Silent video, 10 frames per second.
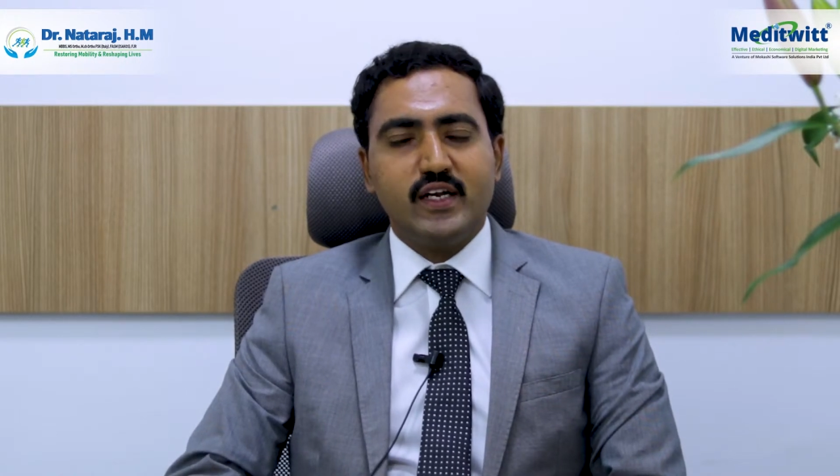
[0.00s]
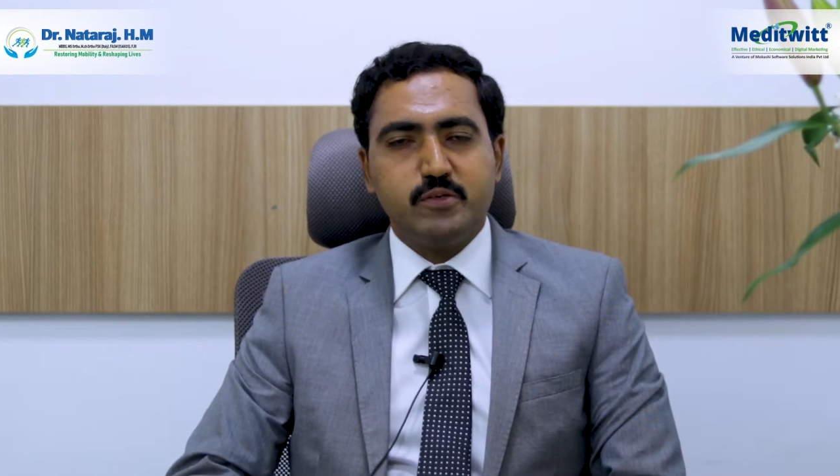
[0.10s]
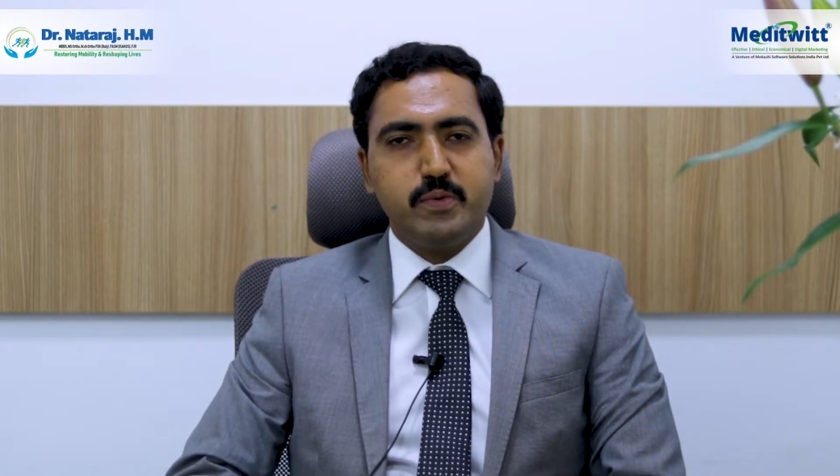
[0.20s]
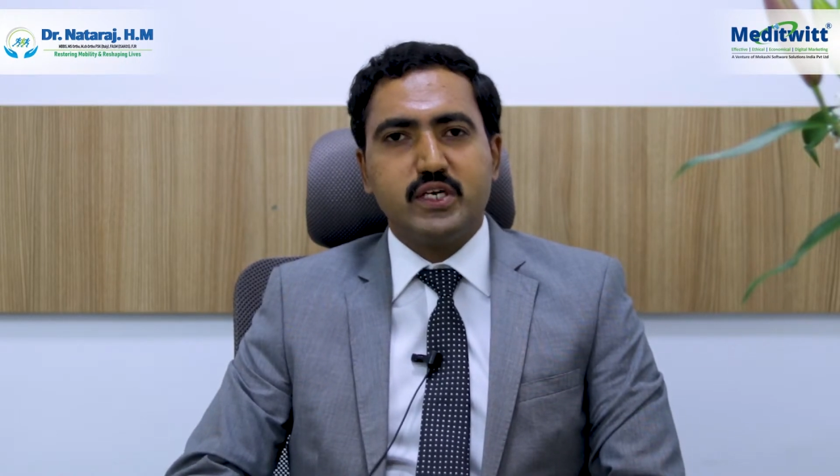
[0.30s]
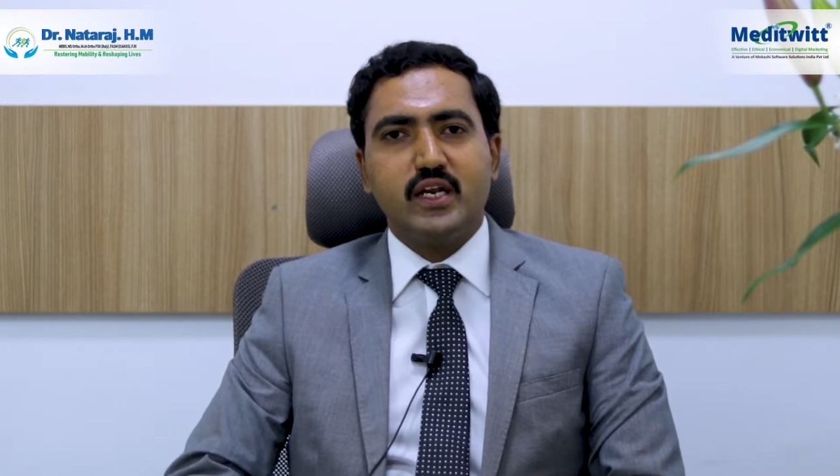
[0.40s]

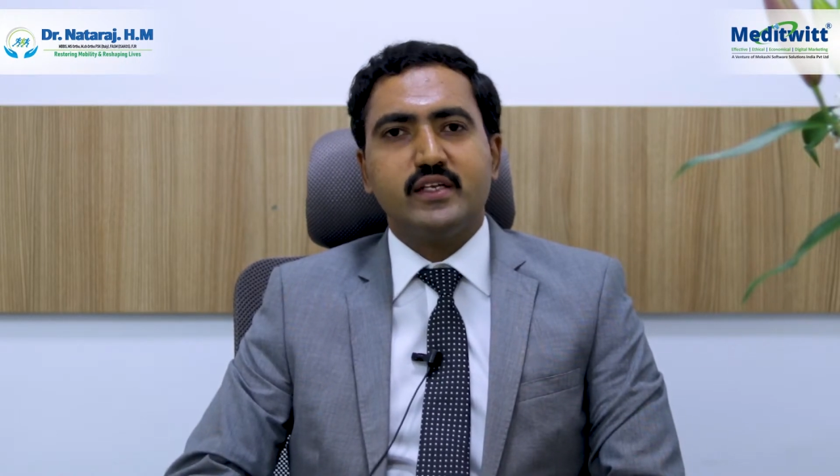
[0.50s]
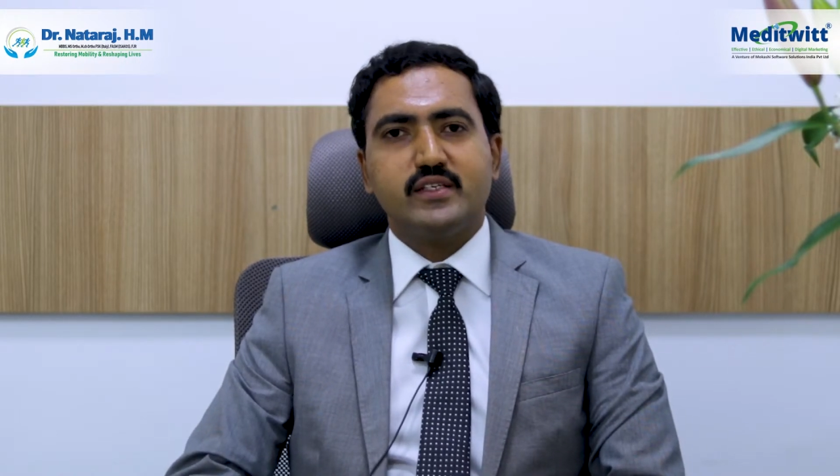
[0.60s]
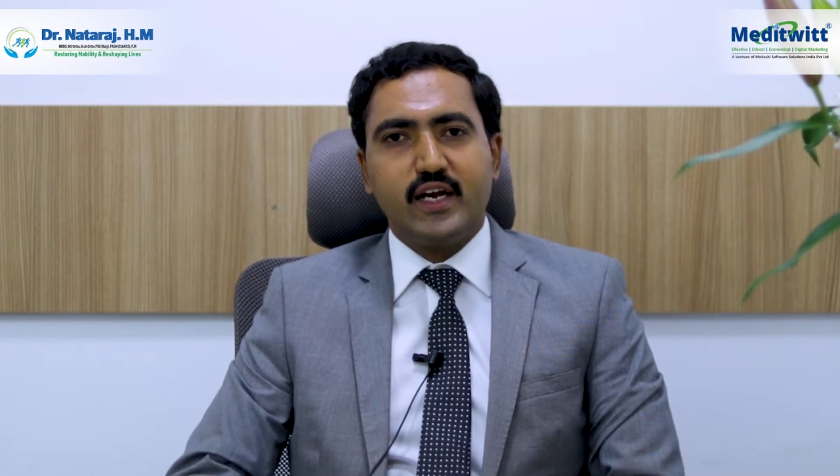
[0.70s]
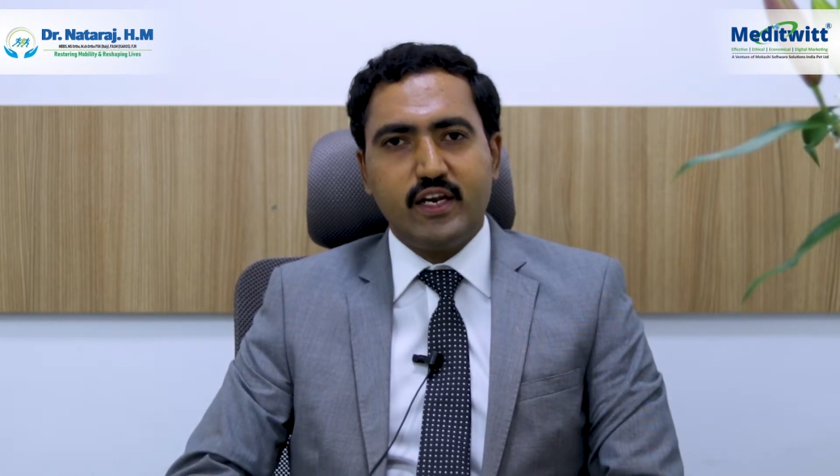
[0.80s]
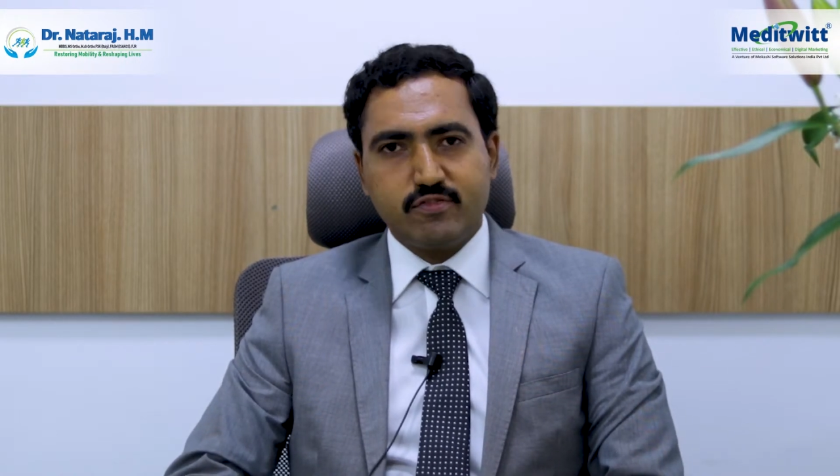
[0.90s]
especially in the
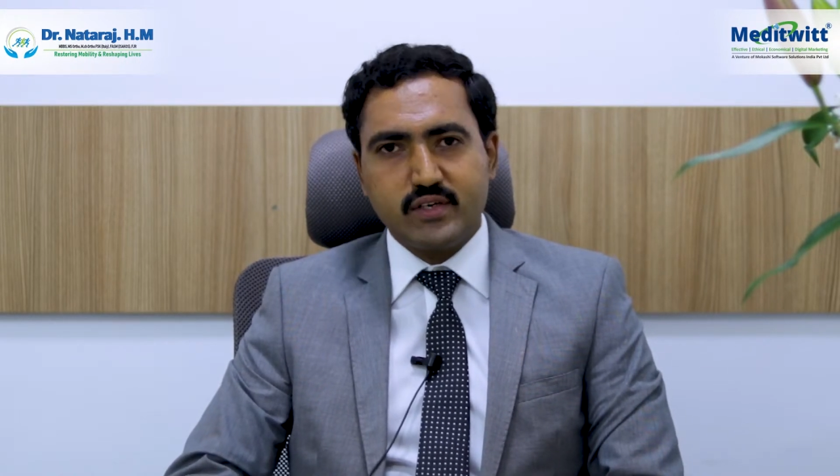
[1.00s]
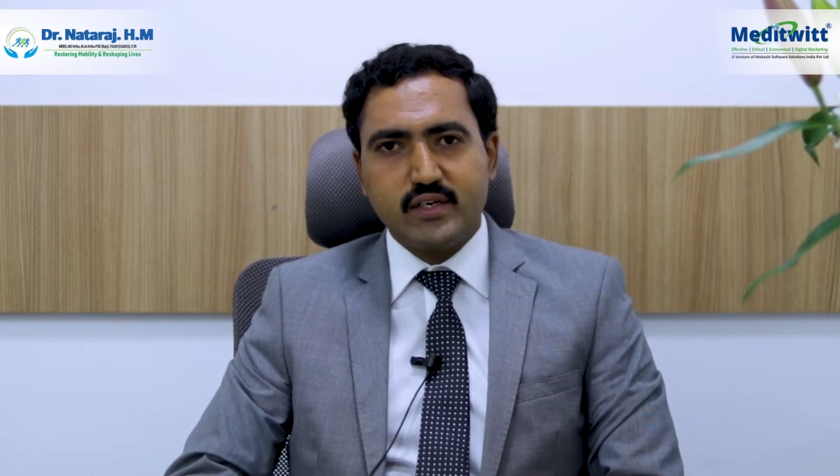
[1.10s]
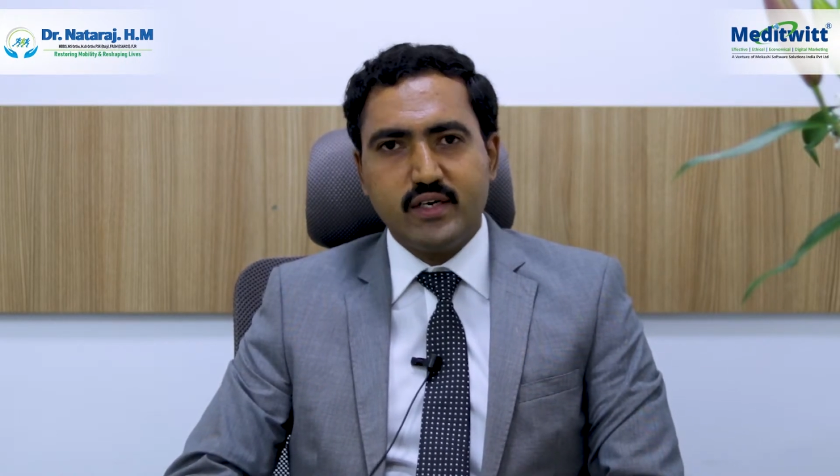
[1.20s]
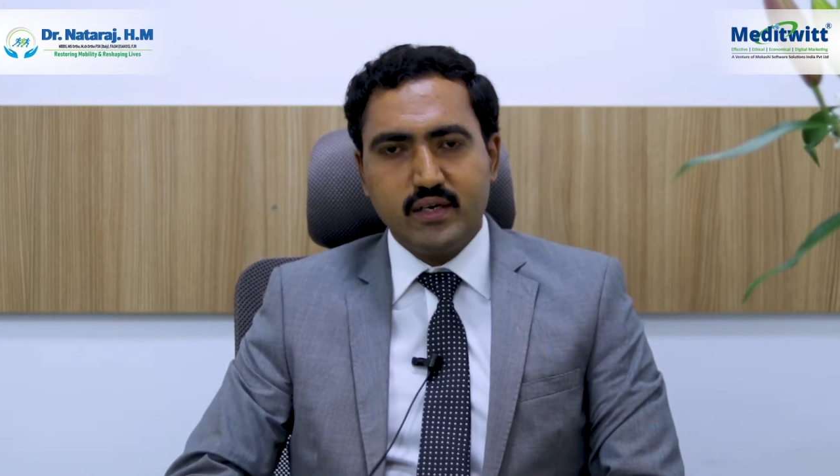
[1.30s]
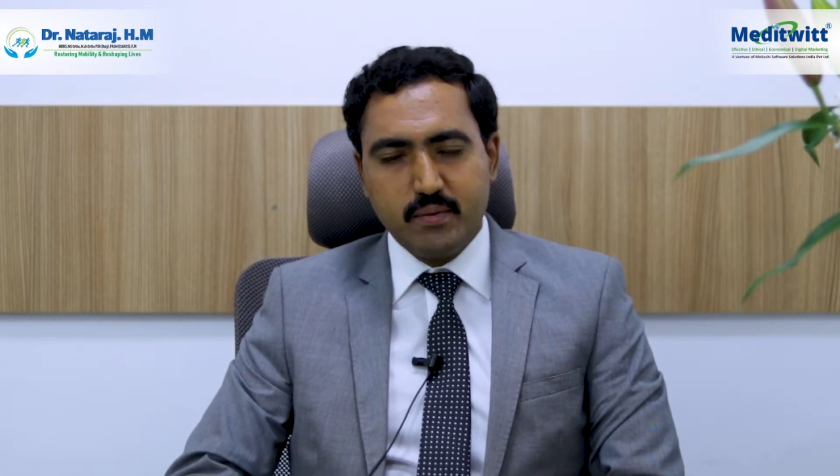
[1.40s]
side of
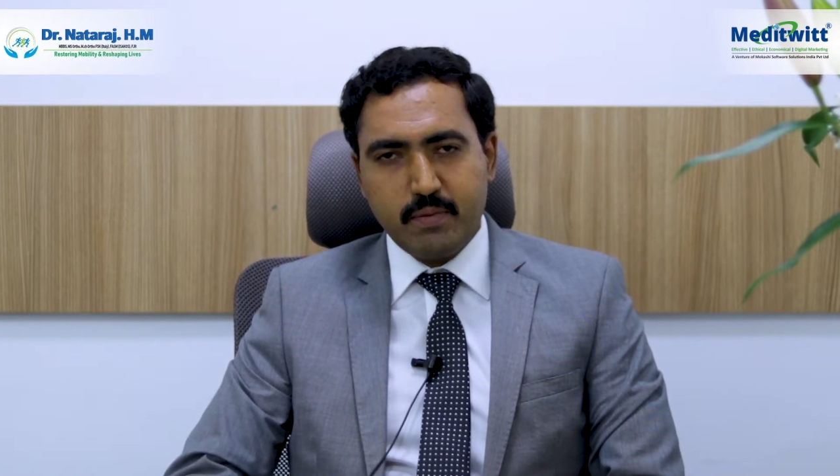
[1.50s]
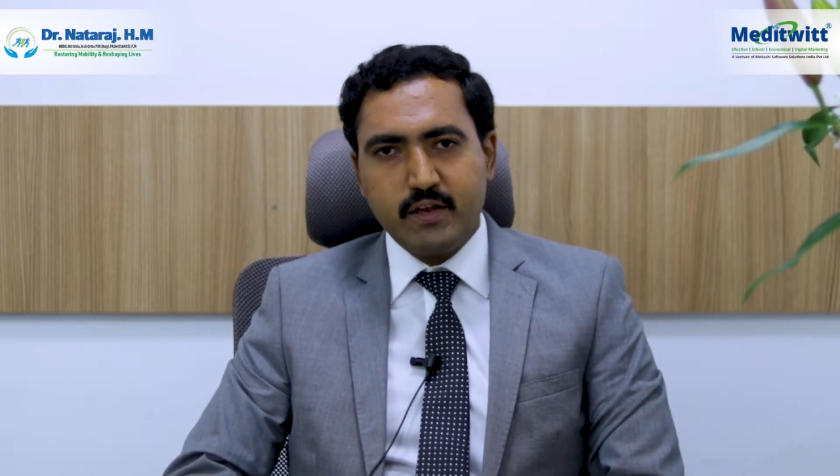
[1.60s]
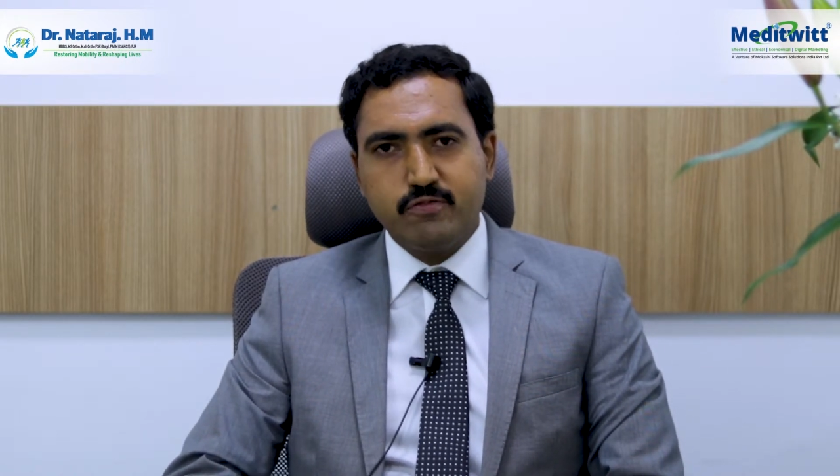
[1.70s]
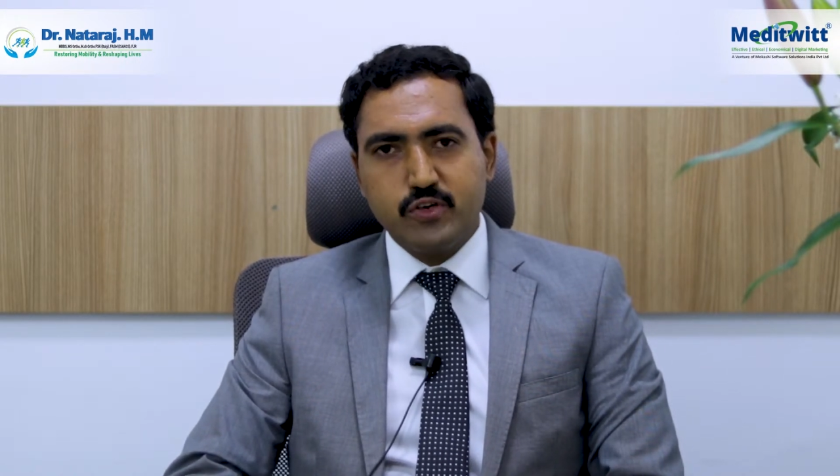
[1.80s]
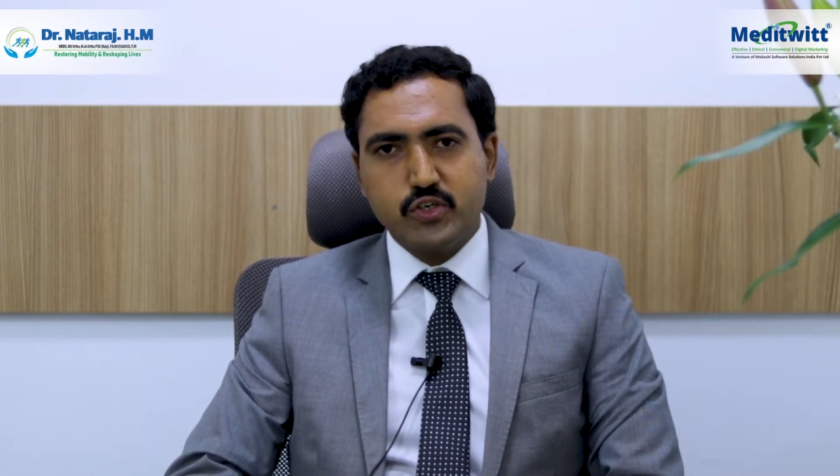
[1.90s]
the
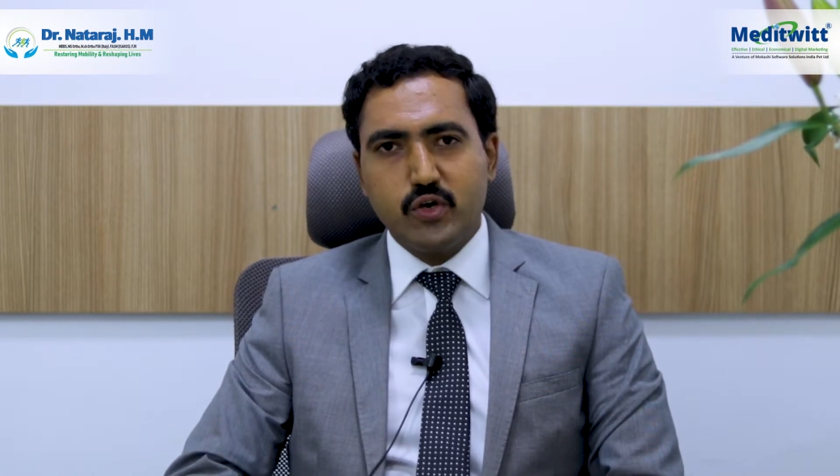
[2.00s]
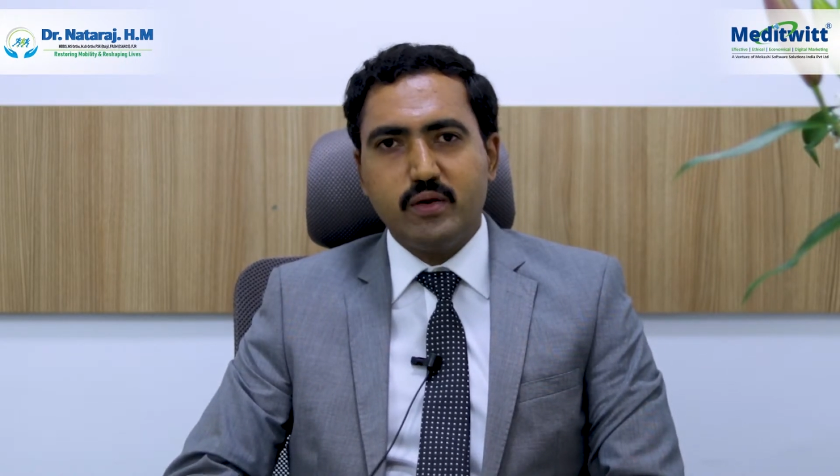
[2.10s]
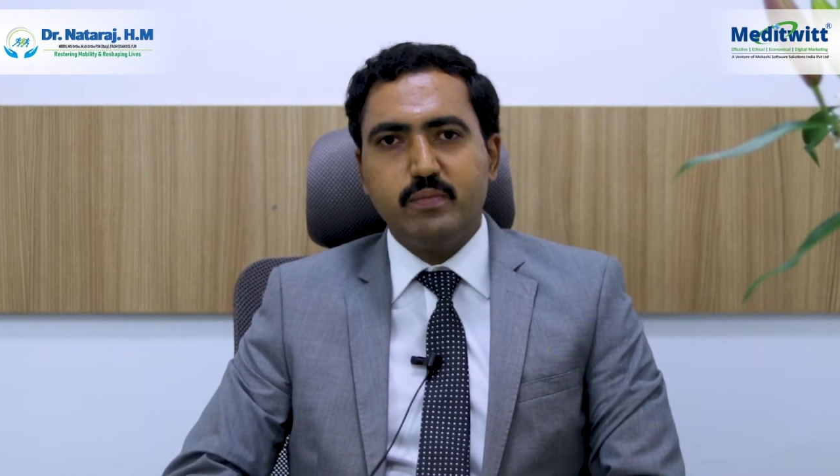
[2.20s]
painful shoulder,